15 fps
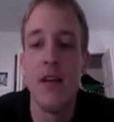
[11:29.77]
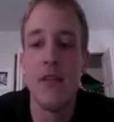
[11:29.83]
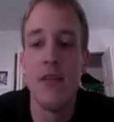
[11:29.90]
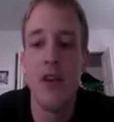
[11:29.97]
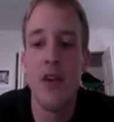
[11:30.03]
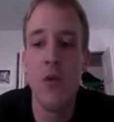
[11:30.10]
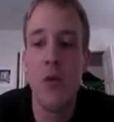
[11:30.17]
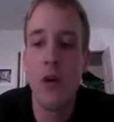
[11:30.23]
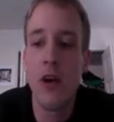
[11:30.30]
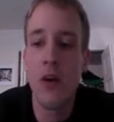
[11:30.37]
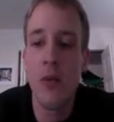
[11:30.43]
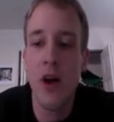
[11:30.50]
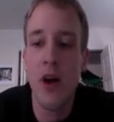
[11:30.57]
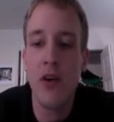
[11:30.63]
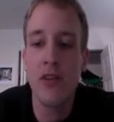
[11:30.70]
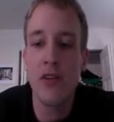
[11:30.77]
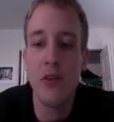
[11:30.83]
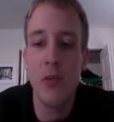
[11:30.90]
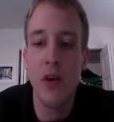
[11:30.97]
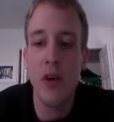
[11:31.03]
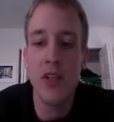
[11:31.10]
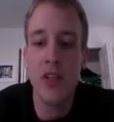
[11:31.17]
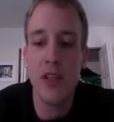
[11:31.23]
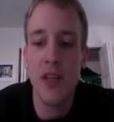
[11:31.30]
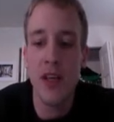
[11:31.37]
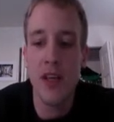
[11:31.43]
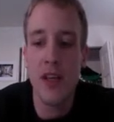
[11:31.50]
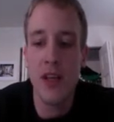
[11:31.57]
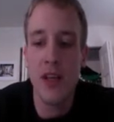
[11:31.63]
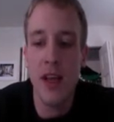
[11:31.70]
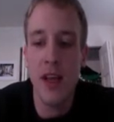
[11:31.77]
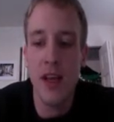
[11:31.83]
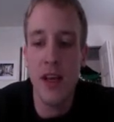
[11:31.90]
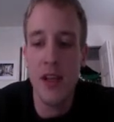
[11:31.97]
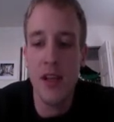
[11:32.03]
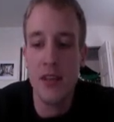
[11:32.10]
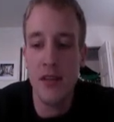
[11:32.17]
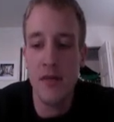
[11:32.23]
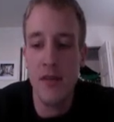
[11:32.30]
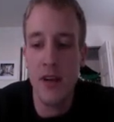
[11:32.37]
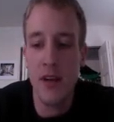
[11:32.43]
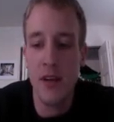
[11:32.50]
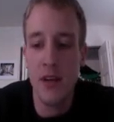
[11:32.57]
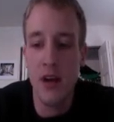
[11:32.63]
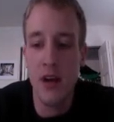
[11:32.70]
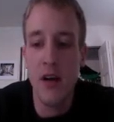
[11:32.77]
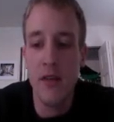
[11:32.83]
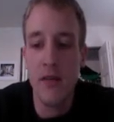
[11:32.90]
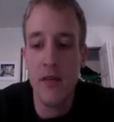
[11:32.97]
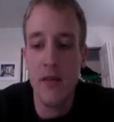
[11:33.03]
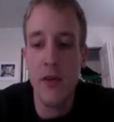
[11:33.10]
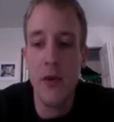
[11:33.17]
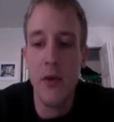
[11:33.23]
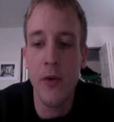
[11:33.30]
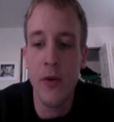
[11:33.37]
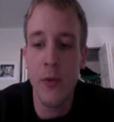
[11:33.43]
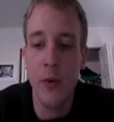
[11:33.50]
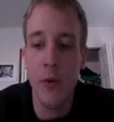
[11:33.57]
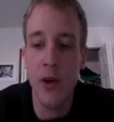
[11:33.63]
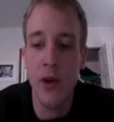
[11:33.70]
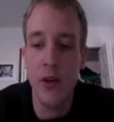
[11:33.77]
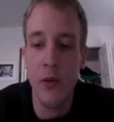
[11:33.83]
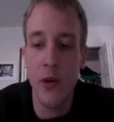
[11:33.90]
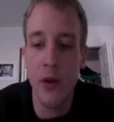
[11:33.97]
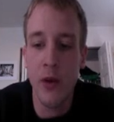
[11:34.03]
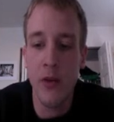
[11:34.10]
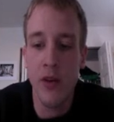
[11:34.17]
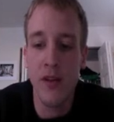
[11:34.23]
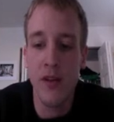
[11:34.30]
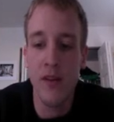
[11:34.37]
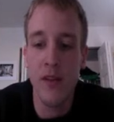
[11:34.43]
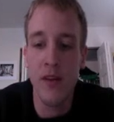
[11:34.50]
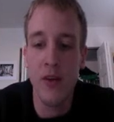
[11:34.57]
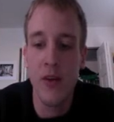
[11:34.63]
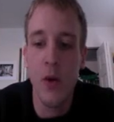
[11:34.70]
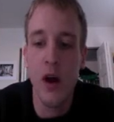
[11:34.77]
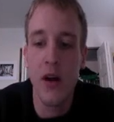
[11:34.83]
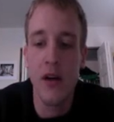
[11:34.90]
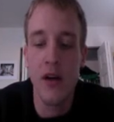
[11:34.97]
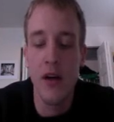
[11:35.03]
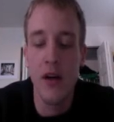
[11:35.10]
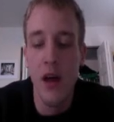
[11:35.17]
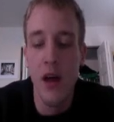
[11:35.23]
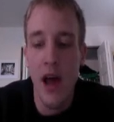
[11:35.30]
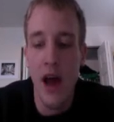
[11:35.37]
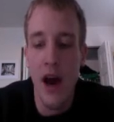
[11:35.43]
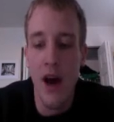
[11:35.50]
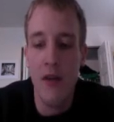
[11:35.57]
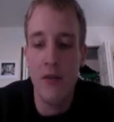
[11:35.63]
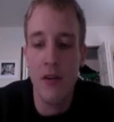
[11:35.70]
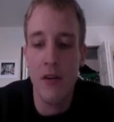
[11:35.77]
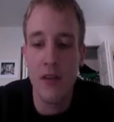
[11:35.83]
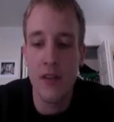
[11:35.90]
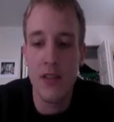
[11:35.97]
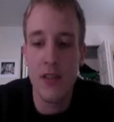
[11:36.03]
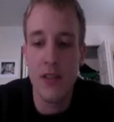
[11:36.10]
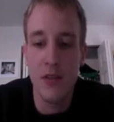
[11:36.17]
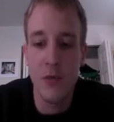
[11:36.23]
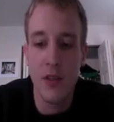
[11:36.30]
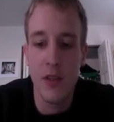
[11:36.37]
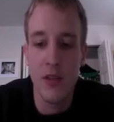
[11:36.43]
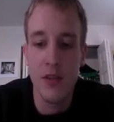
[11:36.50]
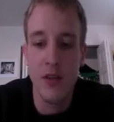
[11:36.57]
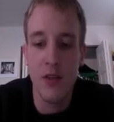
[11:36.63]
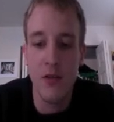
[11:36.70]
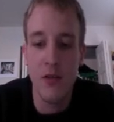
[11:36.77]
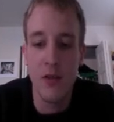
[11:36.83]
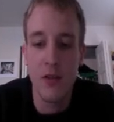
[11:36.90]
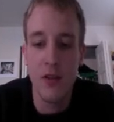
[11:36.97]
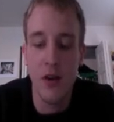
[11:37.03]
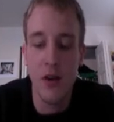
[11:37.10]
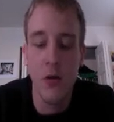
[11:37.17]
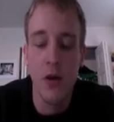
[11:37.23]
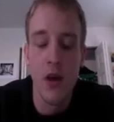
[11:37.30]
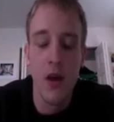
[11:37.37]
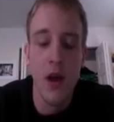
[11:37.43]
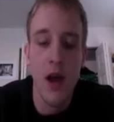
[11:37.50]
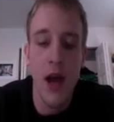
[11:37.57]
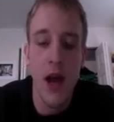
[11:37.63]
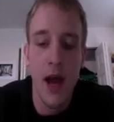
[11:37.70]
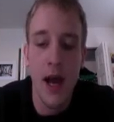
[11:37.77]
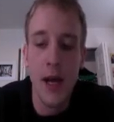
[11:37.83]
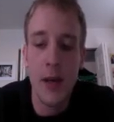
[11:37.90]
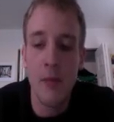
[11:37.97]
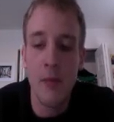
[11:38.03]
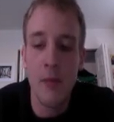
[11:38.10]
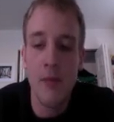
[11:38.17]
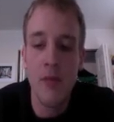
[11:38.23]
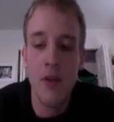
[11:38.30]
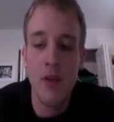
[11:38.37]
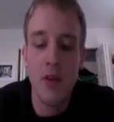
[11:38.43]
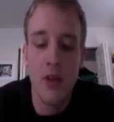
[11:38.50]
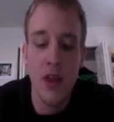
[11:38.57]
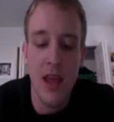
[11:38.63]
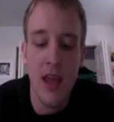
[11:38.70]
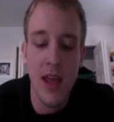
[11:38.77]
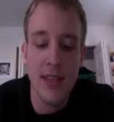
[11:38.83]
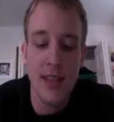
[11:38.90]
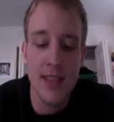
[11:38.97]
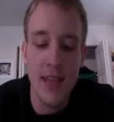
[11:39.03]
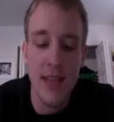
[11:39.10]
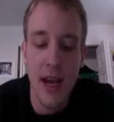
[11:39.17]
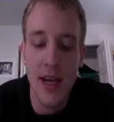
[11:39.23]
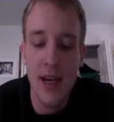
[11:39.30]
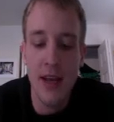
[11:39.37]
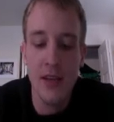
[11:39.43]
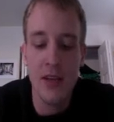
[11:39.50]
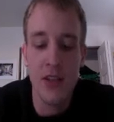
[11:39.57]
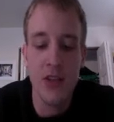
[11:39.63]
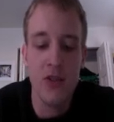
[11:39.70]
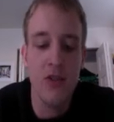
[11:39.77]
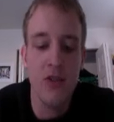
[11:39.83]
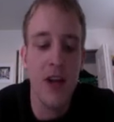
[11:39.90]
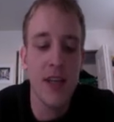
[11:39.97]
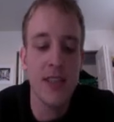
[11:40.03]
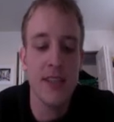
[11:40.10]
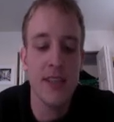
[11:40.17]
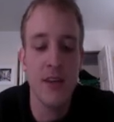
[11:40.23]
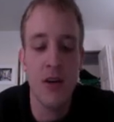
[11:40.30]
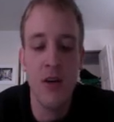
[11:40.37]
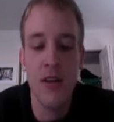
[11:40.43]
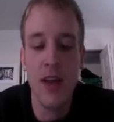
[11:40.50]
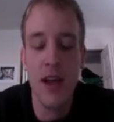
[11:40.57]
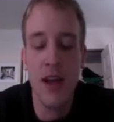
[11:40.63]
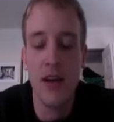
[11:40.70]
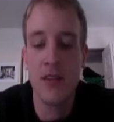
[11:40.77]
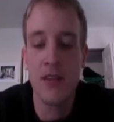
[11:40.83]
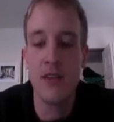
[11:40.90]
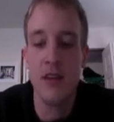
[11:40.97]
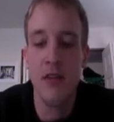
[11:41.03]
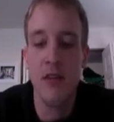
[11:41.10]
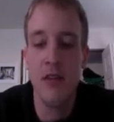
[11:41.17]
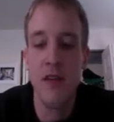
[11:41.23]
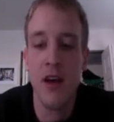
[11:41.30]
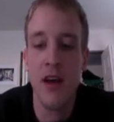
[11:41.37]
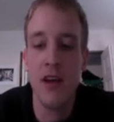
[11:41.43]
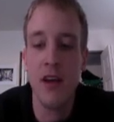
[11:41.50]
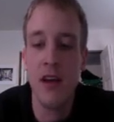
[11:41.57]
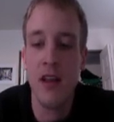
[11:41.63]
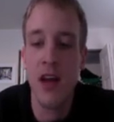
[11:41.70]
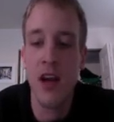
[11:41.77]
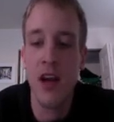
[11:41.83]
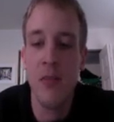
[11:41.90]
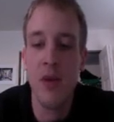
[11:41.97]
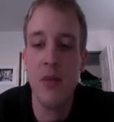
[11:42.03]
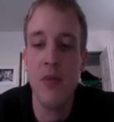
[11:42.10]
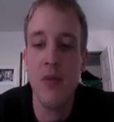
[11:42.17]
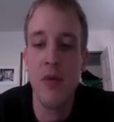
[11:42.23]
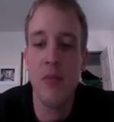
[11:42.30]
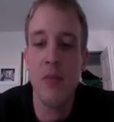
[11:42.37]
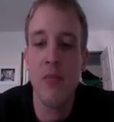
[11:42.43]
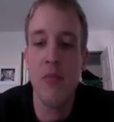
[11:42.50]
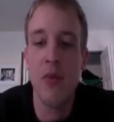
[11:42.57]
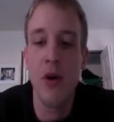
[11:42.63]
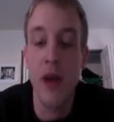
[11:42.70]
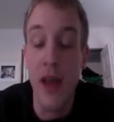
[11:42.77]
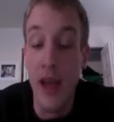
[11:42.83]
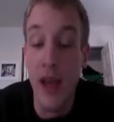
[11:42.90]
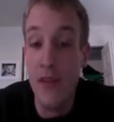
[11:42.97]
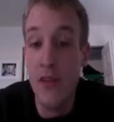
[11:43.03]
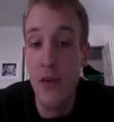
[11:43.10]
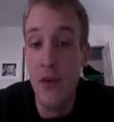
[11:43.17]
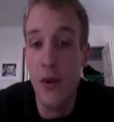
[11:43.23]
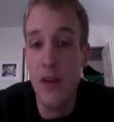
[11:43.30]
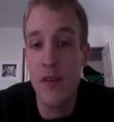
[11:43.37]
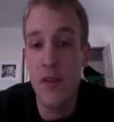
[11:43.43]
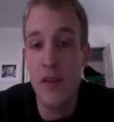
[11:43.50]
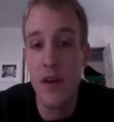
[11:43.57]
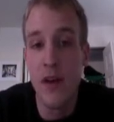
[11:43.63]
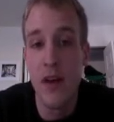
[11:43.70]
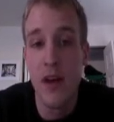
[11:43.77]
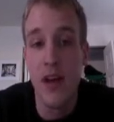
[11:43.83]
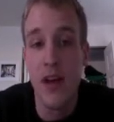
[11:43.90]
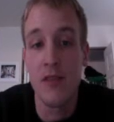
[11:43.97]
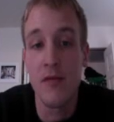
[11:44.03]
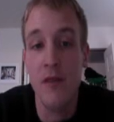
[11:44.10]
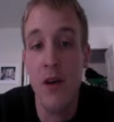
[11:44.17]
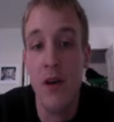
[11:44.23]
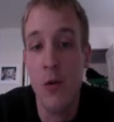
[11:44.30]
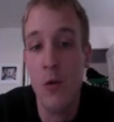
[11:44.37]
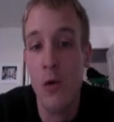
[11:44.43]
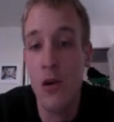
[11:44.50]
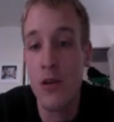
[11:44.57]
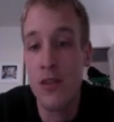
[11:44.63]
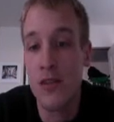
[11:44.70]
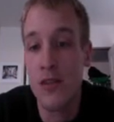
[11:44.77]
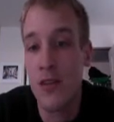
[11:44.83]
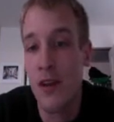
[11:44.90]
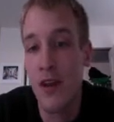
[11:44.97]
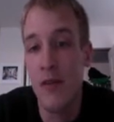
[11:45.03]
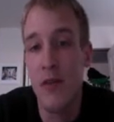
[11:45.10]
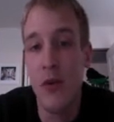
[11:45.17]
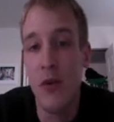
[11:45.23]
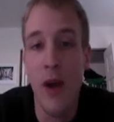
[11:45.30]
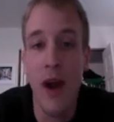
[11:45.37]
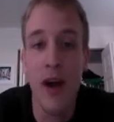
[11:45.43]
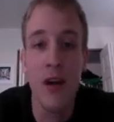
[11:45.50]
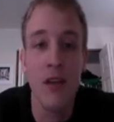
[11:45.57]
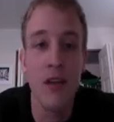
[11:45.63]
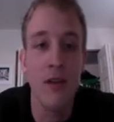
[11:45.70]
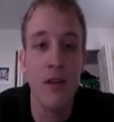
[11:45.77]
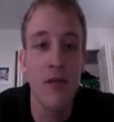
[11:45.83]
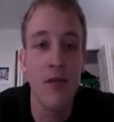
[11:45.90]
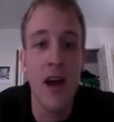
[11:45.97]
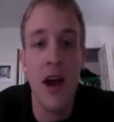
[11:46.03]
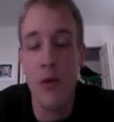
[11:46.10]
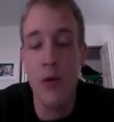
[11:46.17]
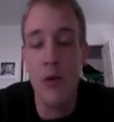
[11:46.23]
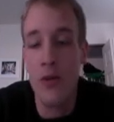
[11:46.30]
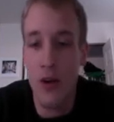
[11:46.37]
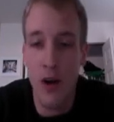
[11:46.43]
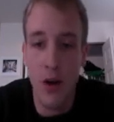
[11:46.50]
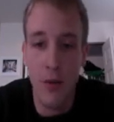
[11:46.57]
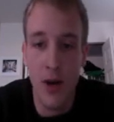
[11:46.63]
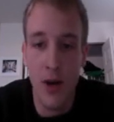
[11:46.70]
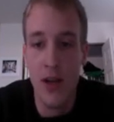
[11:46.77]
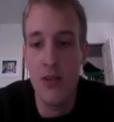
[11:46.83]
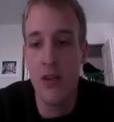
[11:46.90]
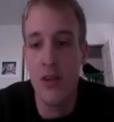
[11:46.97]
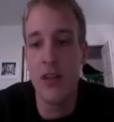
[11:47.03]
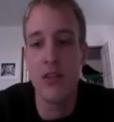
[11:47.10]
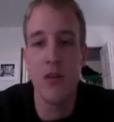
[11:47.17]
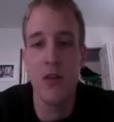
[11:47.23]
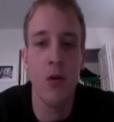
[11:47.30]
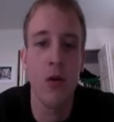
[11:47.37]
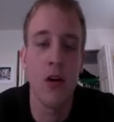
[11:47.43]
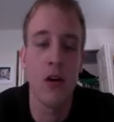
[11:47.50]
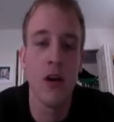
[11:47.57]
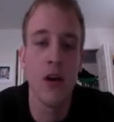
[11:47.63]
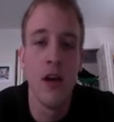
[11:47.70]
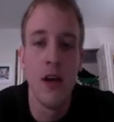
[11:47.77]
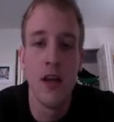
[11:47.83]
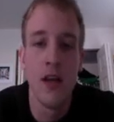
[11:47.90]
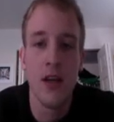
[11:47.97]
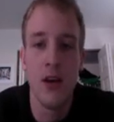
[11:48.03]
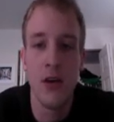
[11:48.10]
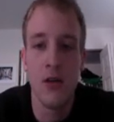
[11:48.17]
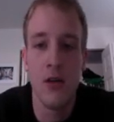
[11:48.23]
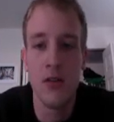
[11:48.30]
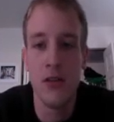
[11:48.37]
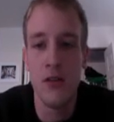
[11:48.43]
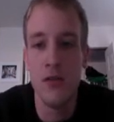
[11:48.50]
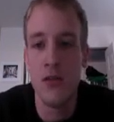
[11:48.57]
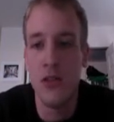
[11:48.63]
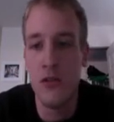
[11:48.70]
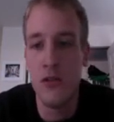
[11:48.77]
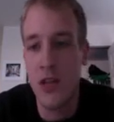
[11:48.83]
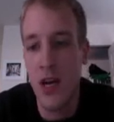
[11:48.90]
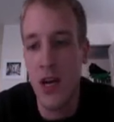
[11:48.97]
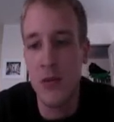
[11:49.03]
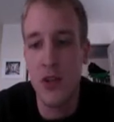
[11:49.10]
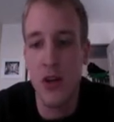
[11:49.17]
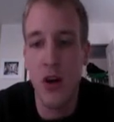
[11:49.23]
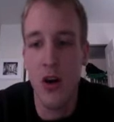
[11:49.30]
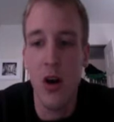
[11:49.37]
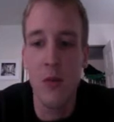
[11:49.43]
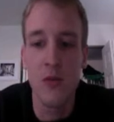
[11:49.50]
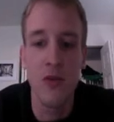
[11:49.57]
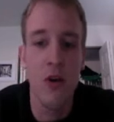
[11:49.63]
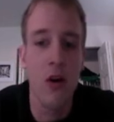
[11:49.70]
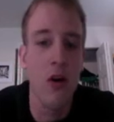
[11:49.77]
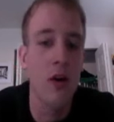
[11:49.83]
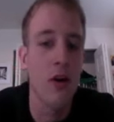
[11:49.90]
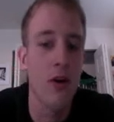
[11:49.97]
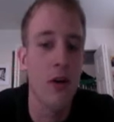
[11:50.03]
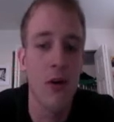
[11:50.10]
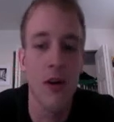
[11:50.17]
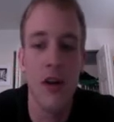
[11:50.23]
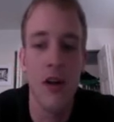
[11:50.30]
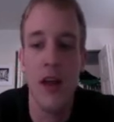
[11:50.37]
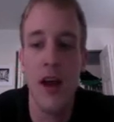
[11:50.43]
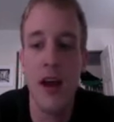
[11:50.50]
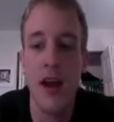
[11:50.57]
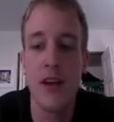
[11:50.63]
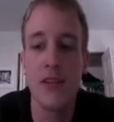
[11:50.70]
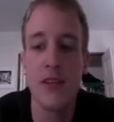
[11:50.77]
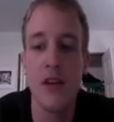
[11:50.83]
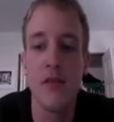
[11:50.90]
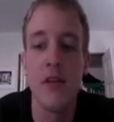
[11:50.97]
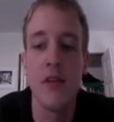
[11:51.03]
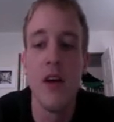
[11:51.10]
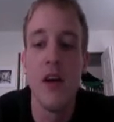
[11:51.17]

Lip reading: don't worry about it too much. At the end of the day, it needs to fit your life too, and we want you to be able to continue on after the 6 weeks is over. So the anxiety and the stress and all that kind of stuff that a lot of people put into it is far worse than if you add a little fat with your carbohydrates, or you timed your carbs wrong, or any of that kind of stuff.